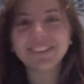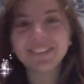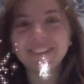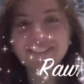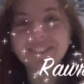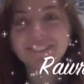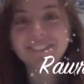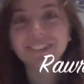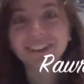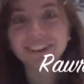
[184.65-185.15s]

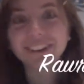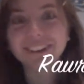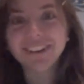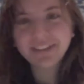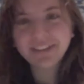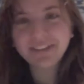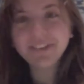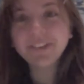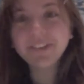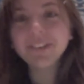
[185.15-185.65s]
Rawr.
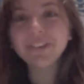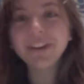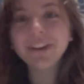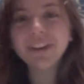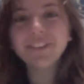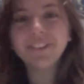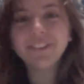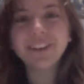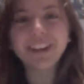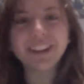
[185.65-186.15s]
Oh,
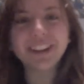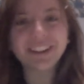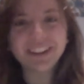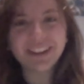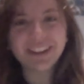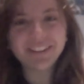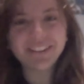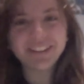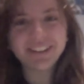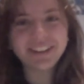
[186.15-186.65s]
wait,
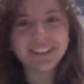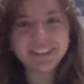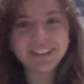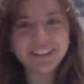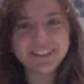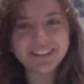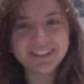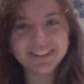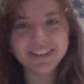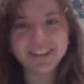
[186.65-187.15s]
even in
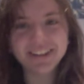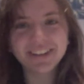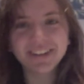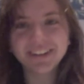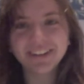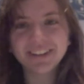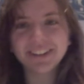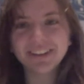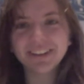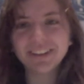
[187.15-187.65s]
this,
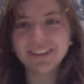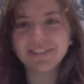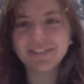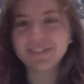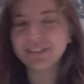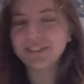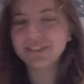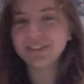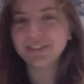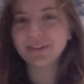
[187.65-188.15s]
I'm
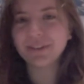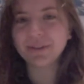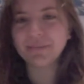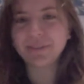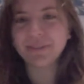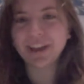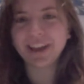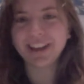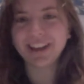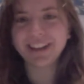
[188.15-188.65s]
so
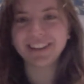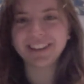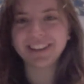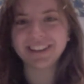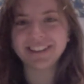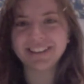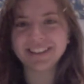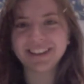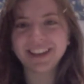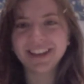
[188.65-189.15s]
bad at
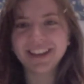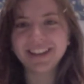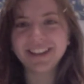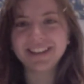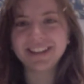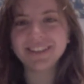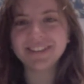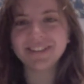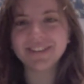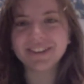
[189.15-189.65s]
this.
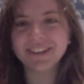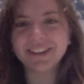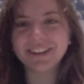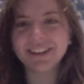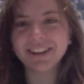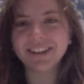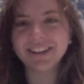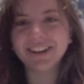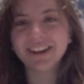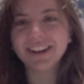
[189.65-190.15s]
This corner
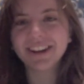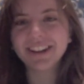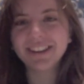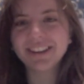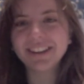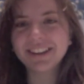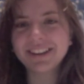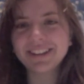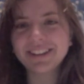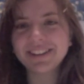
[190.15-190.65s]
here,
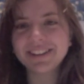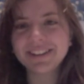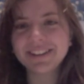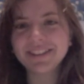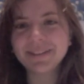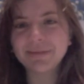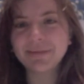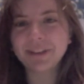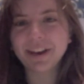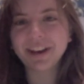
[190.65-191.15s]
this is
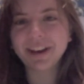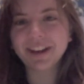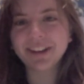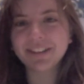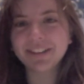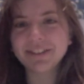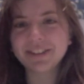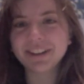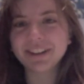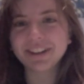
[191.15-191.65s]
a pile
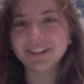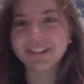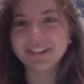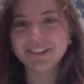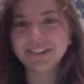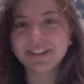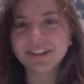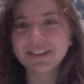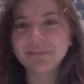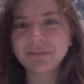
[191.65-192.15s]
of John
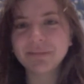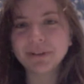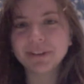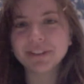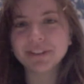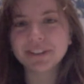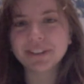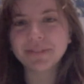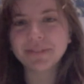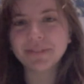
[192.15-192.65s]
Green
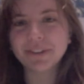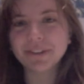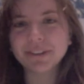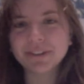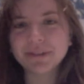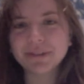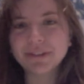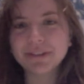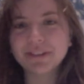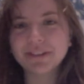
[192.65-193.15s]
books,
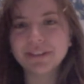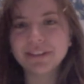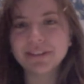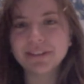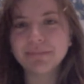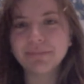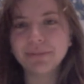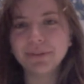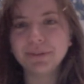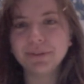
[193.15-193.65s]
amongst which this
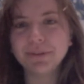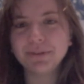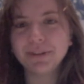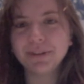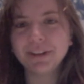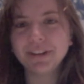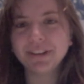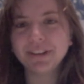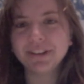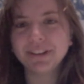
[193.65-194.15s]
blue
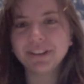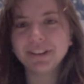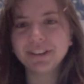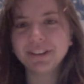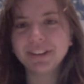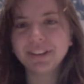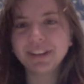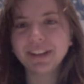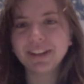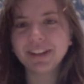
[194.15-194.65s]
one
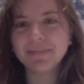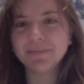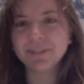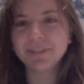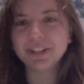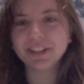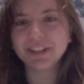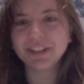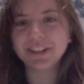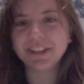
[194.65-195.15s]
that I'm
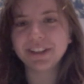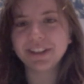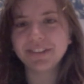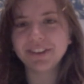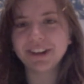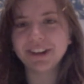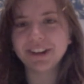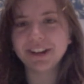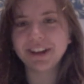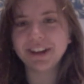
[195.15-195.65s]
tickling
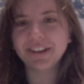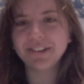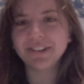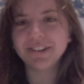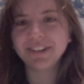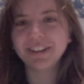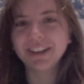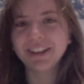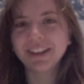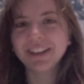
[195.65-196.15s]
right now,
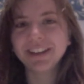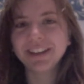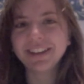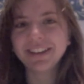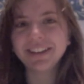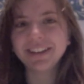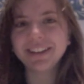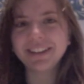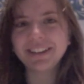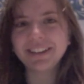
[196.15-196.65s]

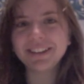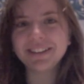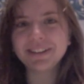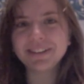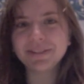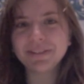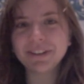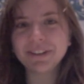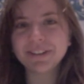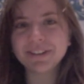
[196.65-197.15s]
it is The
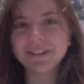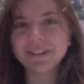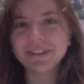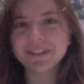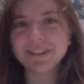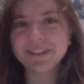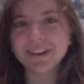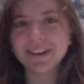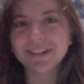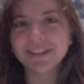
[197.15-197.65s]
Fault in Our
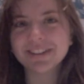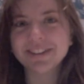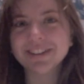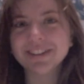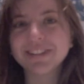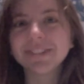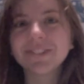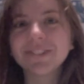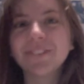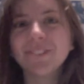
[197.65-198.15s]

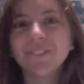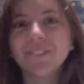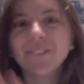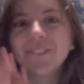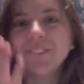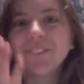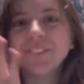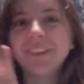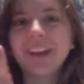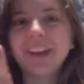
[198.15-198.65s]
Stars.
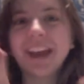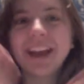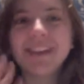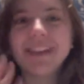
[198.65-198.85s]
And my